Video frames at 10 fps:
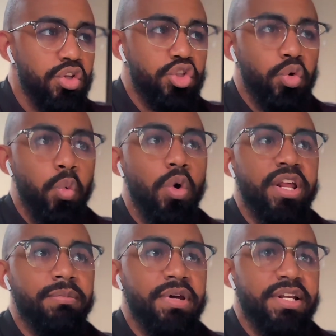
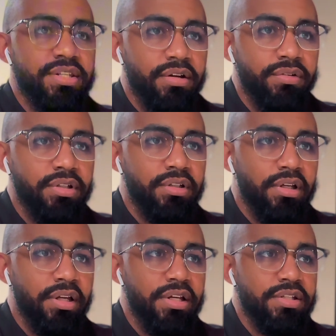20 minutes of it
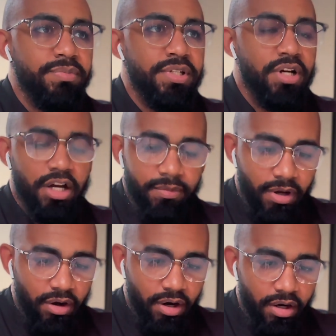is me talking
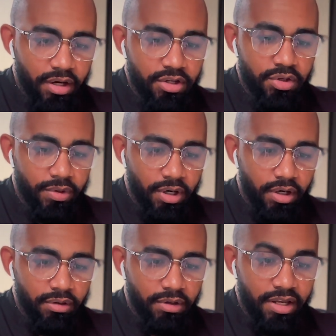about art and doing
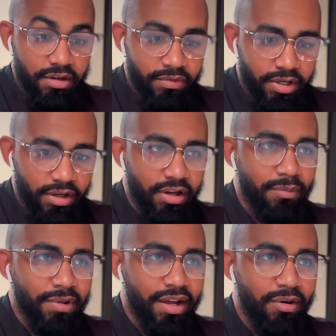art in the video. And
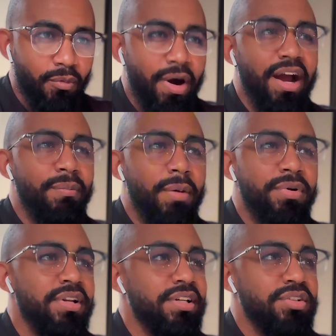I'm like, why am I
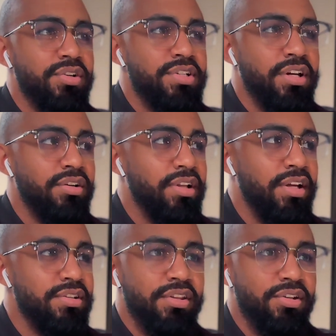putting this on a channel that
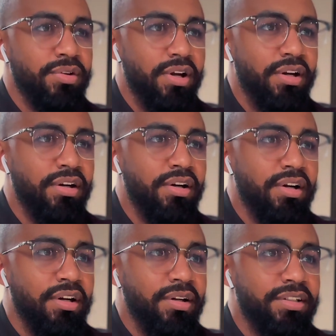has nothing to do with art?
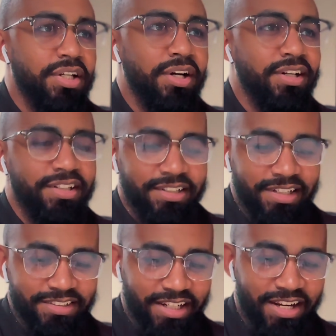I
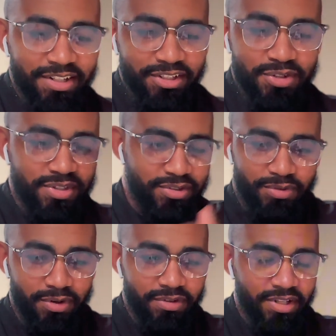was like, I could use this
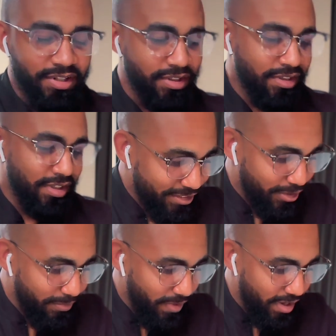for over there.
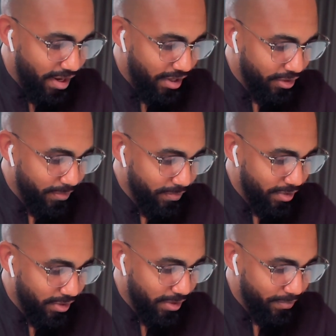So yeah, I agree.
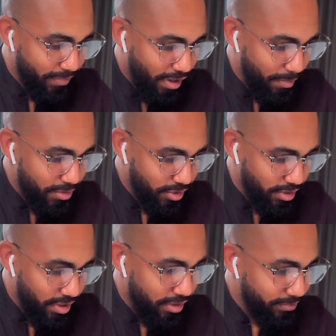Okay, I'm gonna start
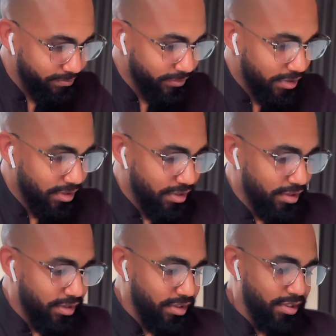that now.
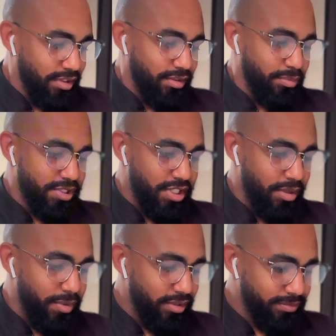Appreciate
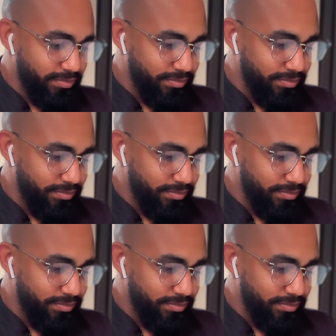it, bro.